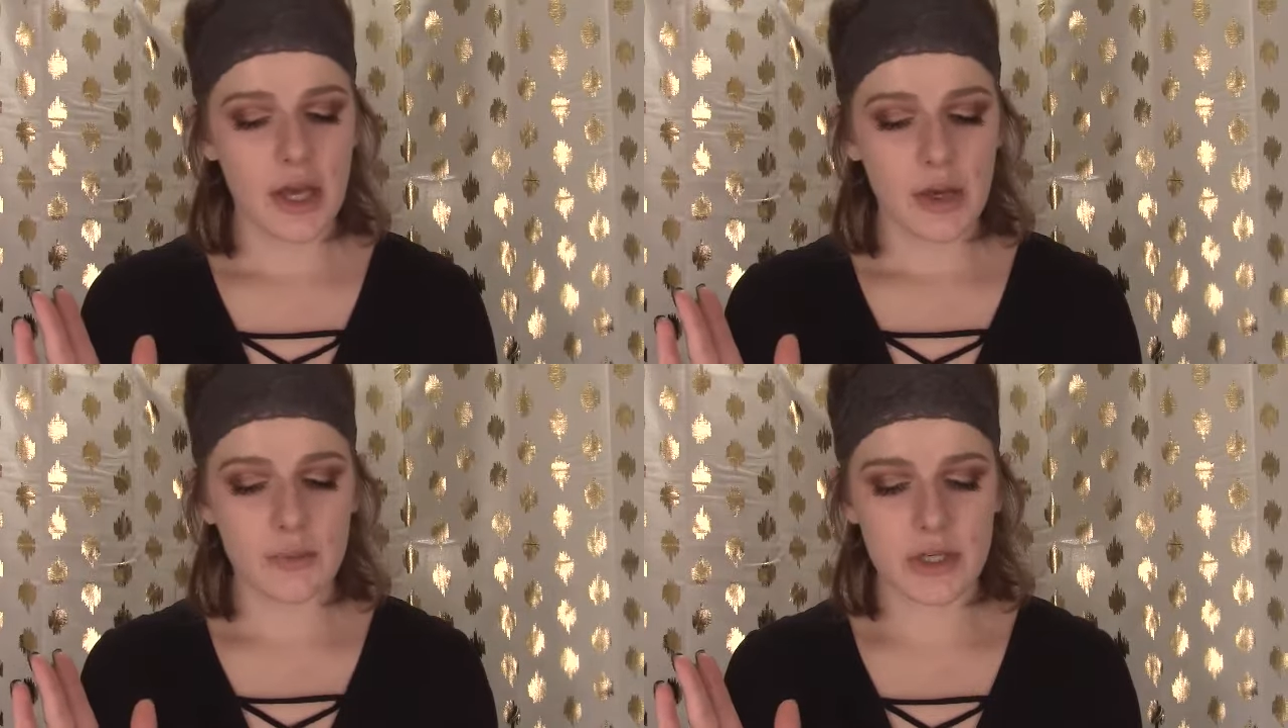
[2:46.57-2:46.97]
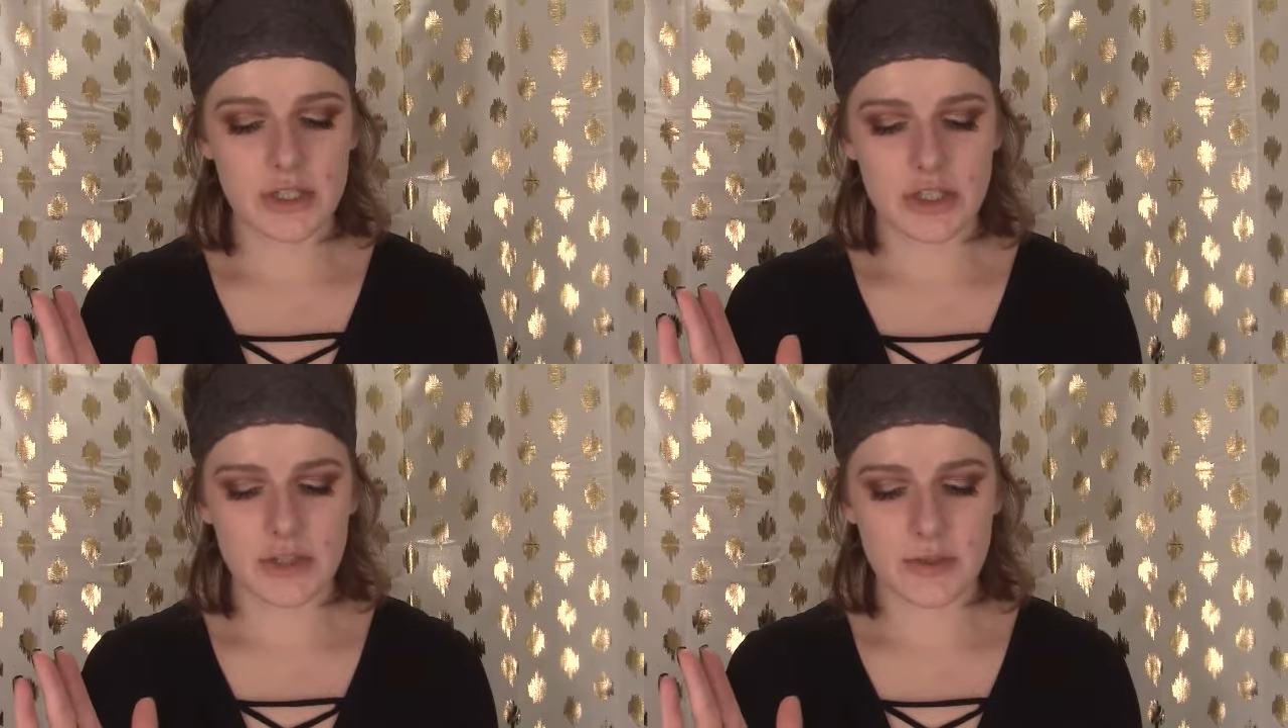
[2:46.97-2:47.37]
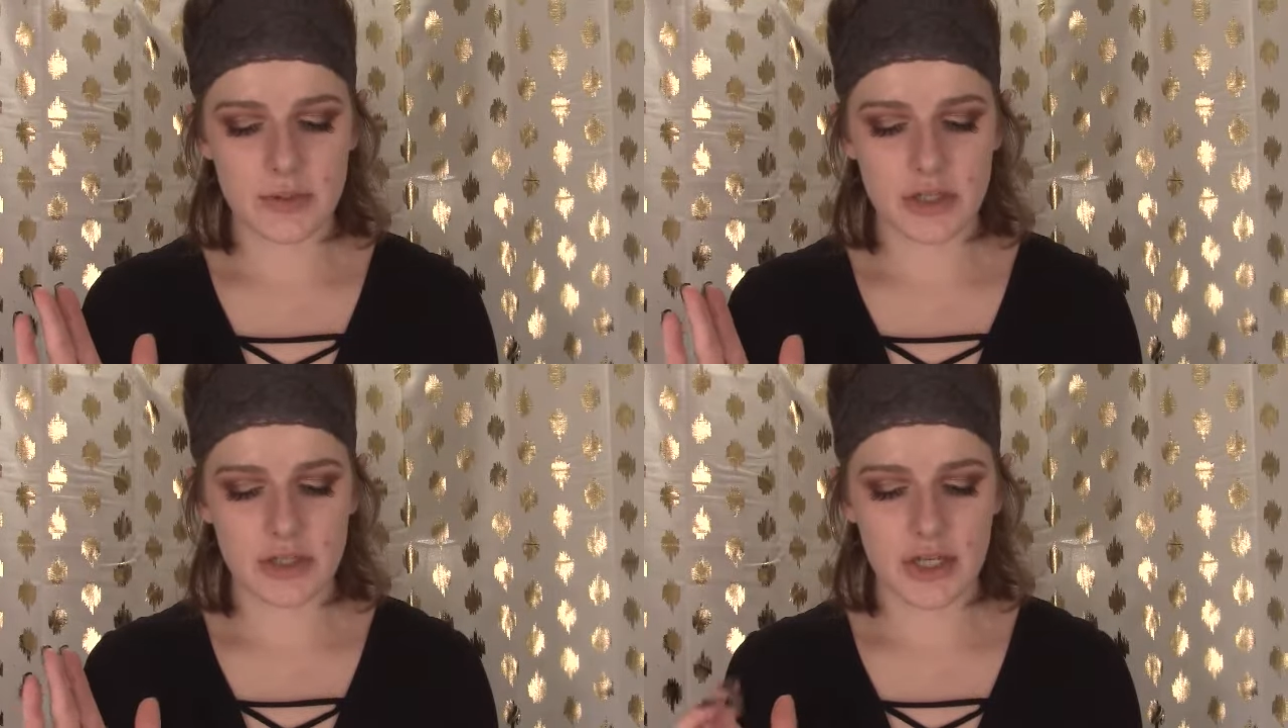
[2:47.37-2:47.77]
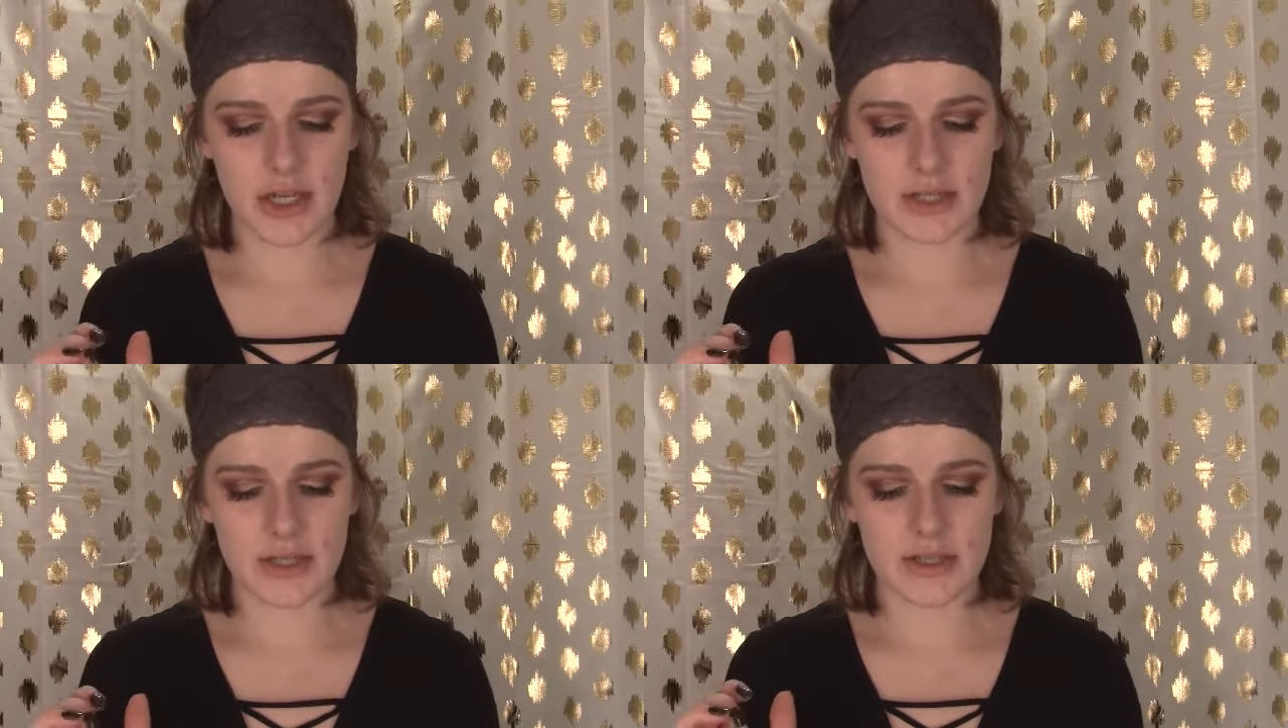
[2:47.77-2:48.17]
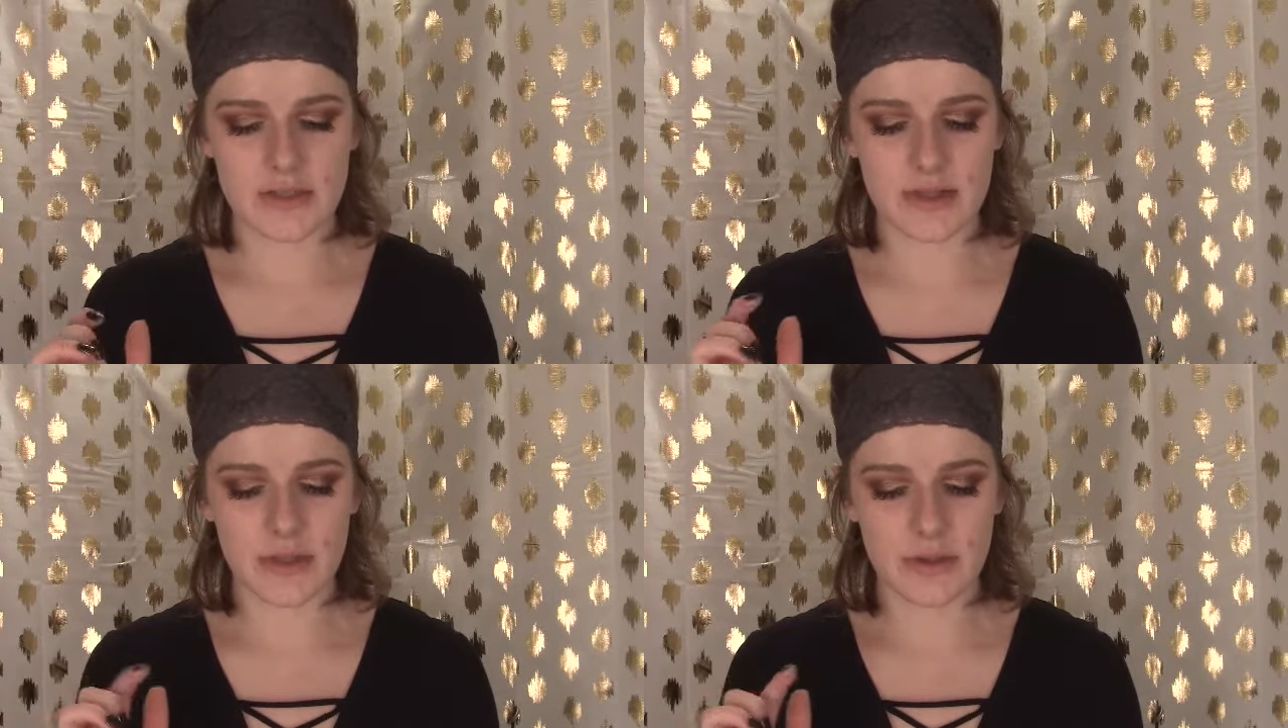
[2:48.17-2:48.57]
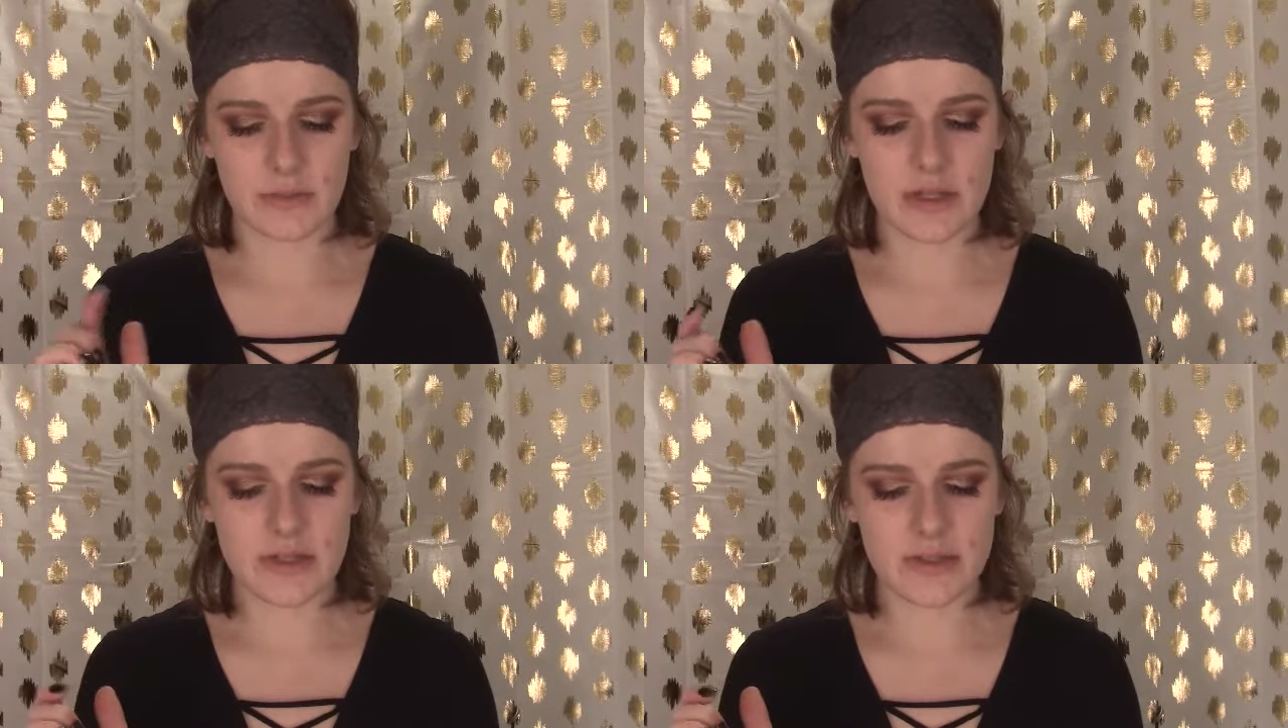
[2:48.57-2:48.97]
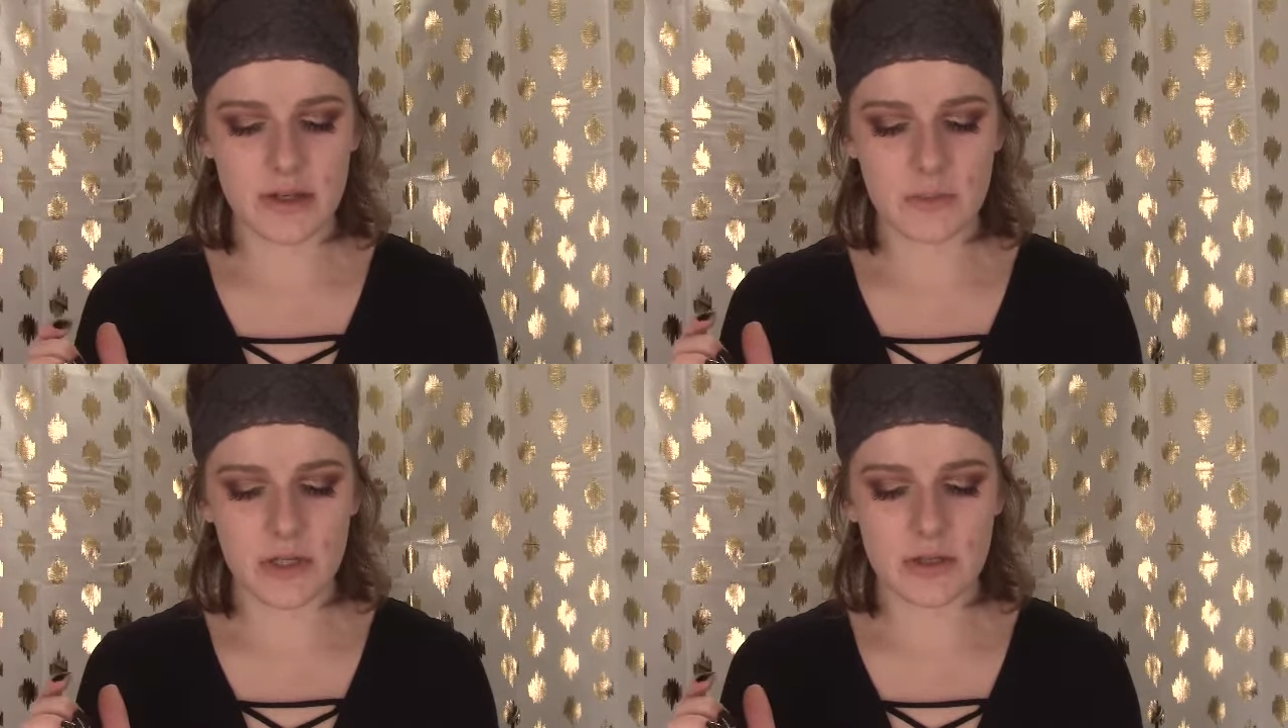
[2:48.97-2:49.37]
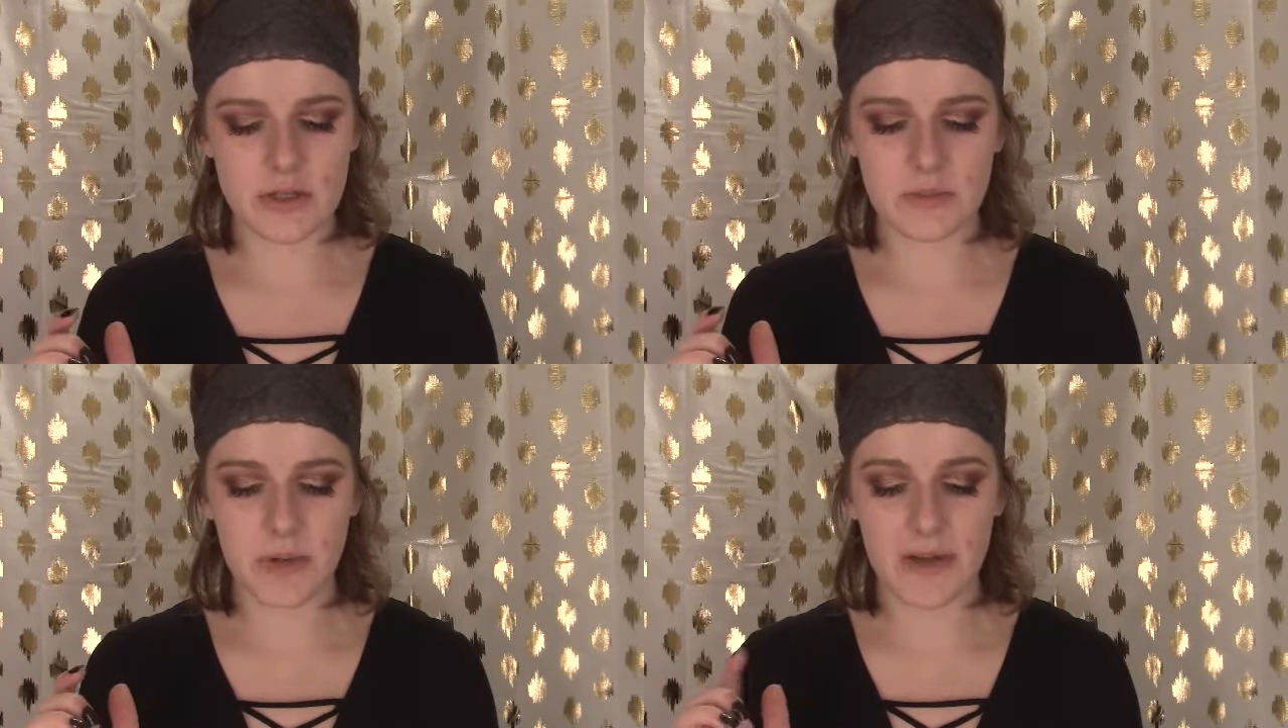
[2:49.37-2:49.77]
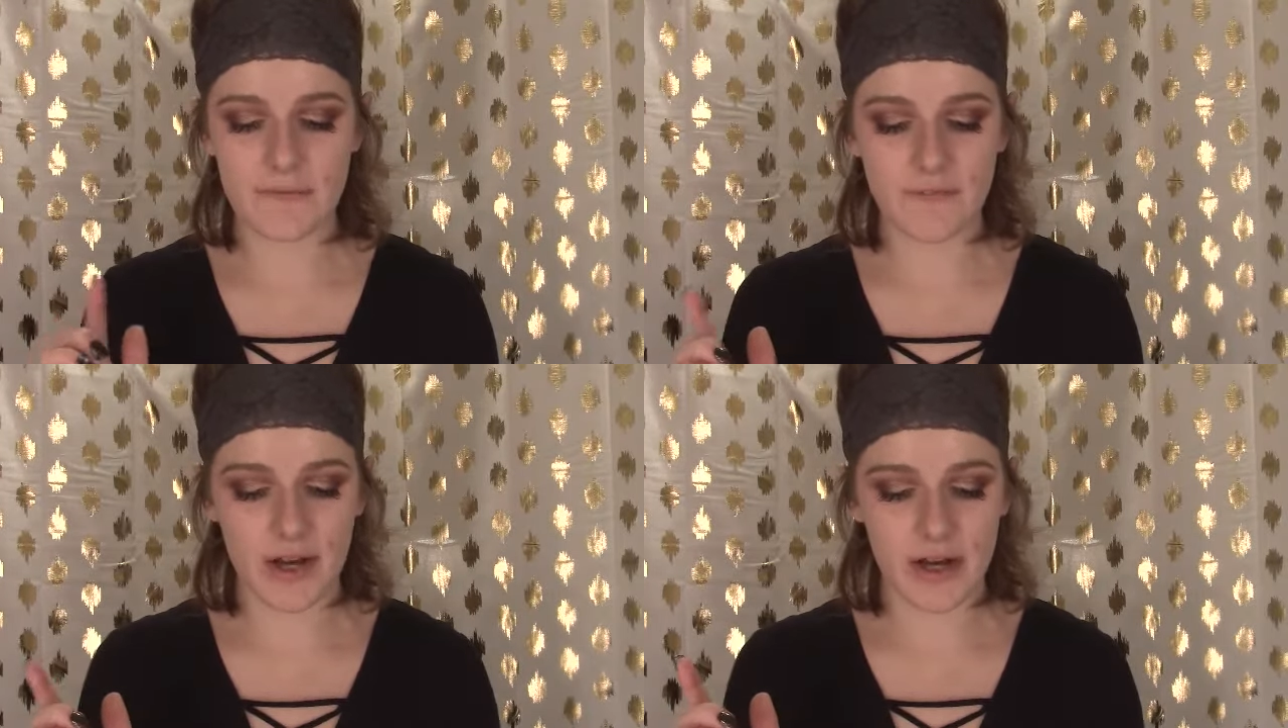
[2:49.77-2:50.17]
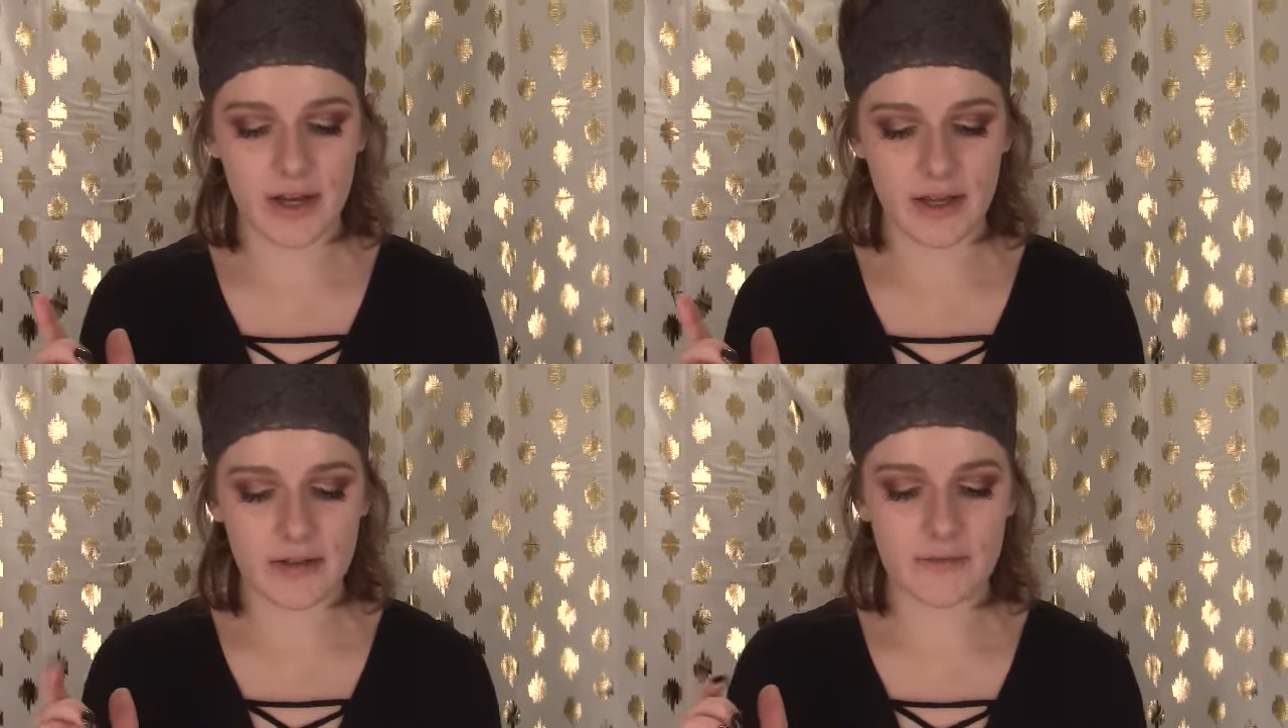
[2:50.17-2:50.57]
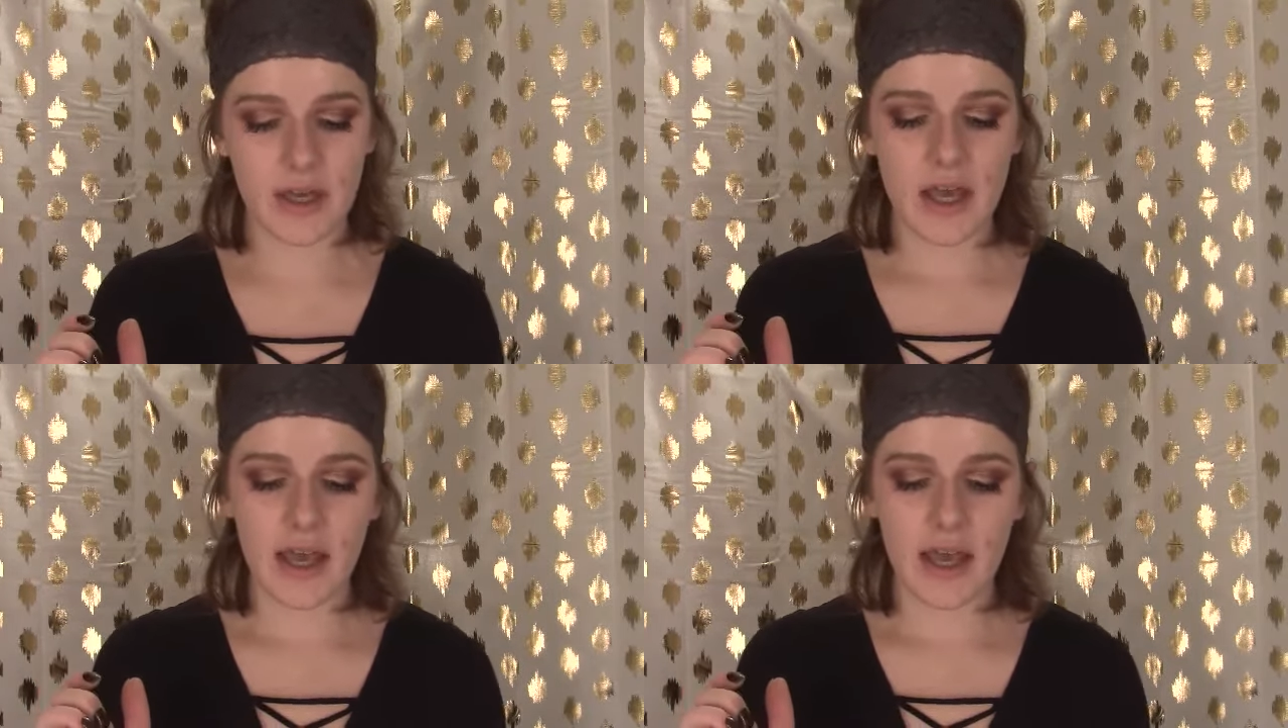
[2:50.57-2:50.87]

which the brush head is 3 centimeters by 5,